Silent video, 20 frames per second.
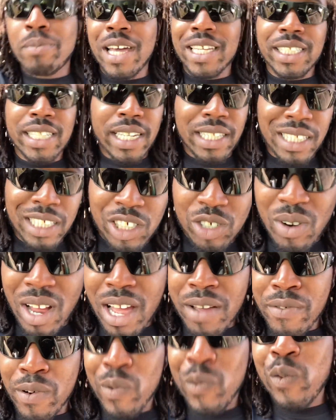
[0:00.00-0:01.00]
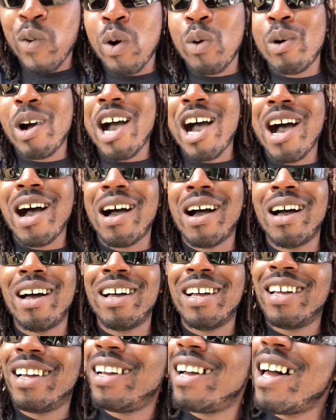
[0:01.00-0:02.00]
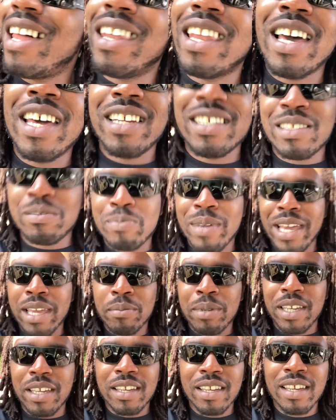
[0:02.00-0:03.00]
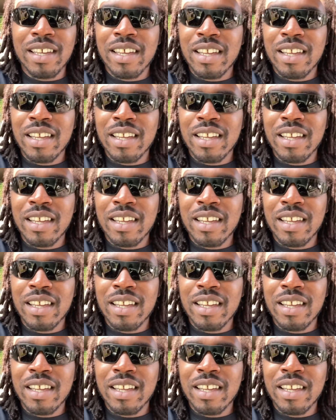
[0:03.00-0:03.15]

my daily driver for a while. I love this baby,